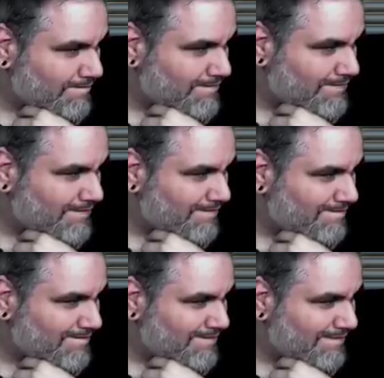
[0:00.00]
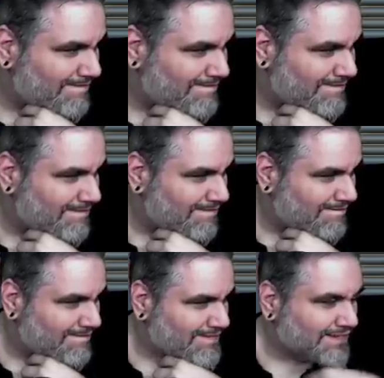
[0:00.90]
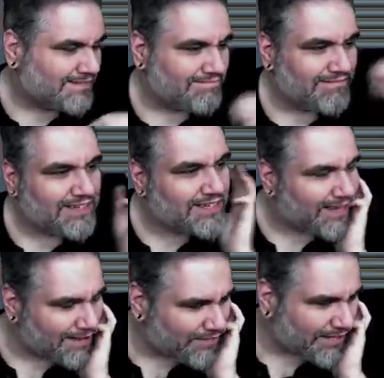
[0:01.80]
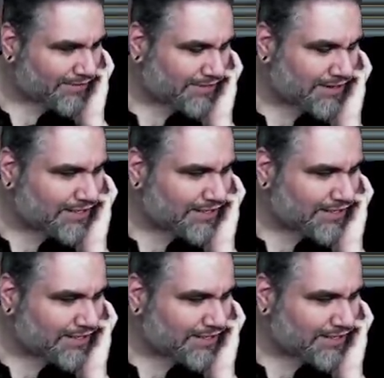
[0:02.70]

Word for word: Yeah, maybe we can go down to two. I feel like if it's